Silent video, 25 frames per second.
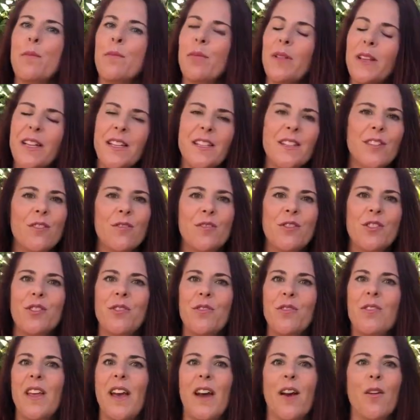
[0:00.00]
Please don't
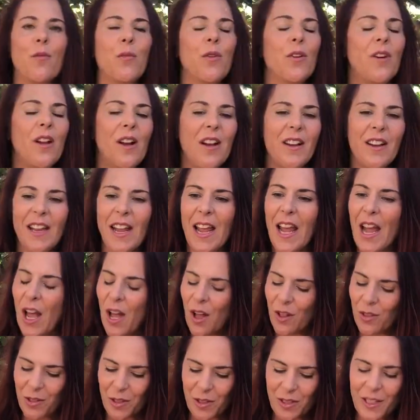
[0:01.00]
do that. We're not
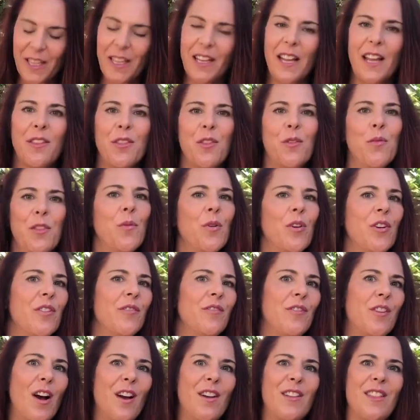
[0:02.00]
looking at the Word
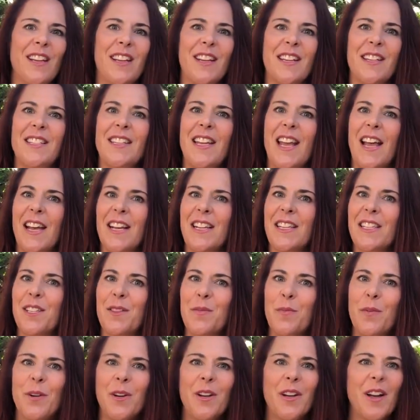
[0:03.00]
of God like a
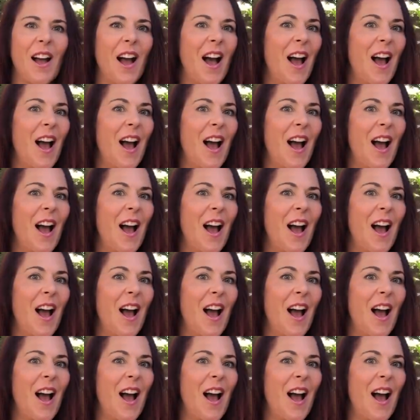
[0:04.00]
textbook.